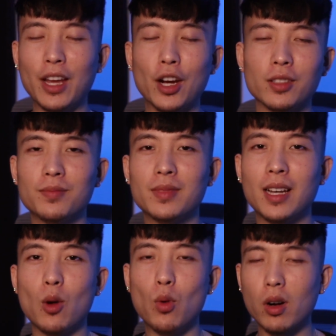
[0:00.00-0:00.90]
there.
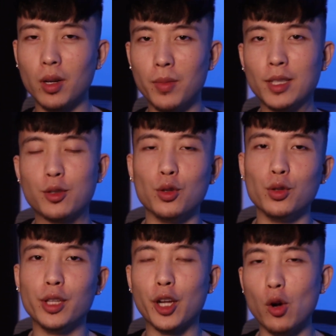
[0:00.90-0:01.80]
Welcome to
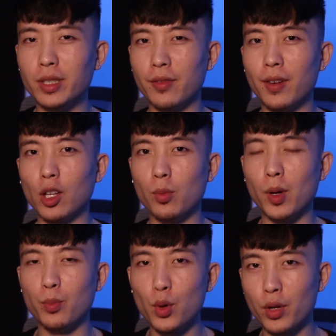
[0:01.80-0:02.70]
the Go
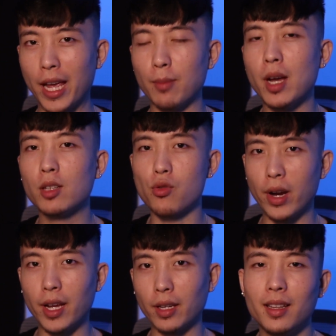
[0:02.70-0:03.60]
Developer Bootcamp
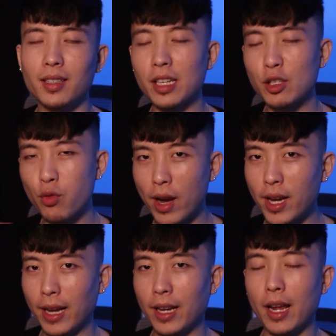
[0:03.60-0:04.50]
training. This
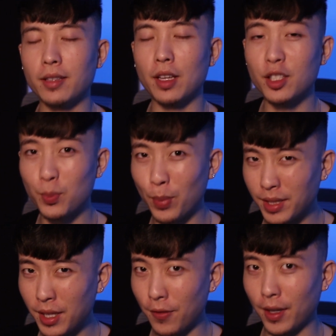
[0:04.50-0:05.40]
training is
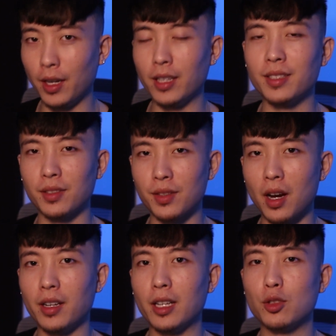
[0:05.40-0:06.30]
specifically
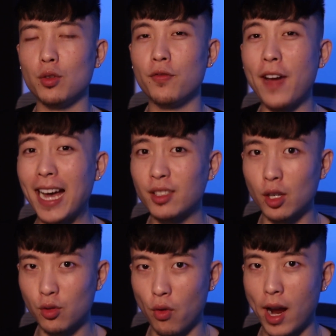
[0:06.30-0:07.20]
designed to
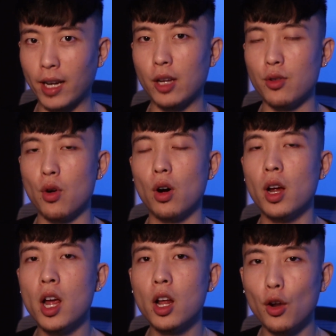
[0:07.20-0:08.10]
fast-track your
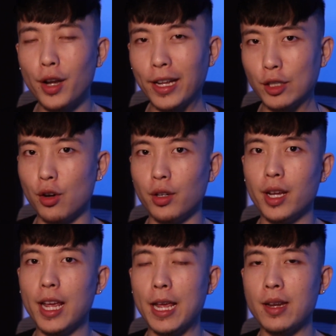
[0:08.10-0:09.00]
learning
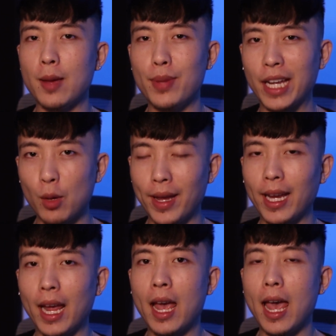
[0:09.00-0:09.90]
journey in
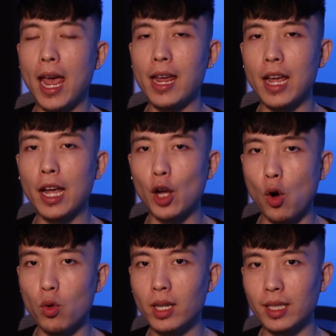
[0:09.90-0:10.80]
becoming a
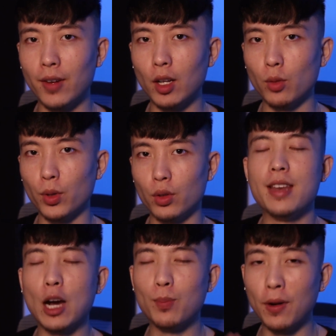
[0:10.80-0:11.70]
Go developer.
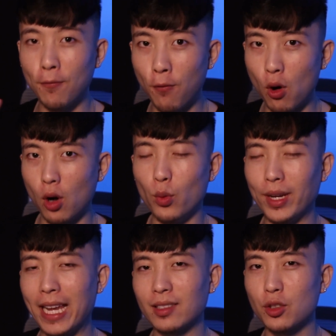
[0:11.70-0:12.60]
Now, before we
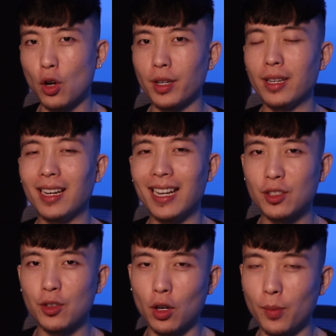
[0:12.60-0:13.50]
get started, let's talk